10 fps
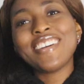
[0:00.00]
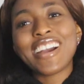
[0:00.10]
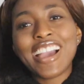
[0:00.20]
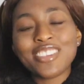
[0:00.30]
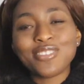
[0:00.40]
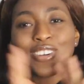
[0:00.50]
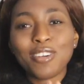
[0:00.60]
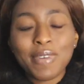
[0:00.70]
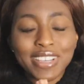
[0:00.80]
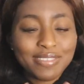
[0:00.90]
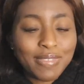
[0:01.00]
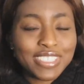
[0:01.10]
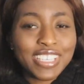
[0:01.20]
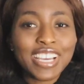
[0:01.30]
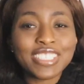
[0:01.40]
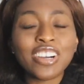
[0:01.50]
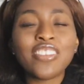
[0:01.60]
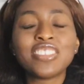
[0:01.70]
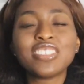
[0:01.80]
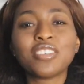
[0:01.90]
Hello guys, welcome back to my
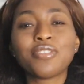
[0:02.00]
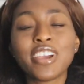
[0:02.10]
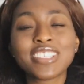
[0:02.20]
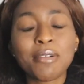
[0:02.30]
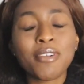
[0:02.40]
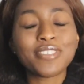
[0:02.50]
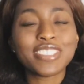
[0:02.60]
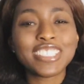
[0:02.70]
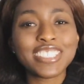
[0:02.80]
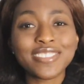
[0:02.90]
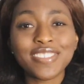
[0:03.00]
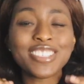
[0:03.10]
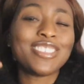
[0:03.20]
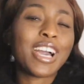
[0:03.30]
channel. If this is your first time of seeing this face,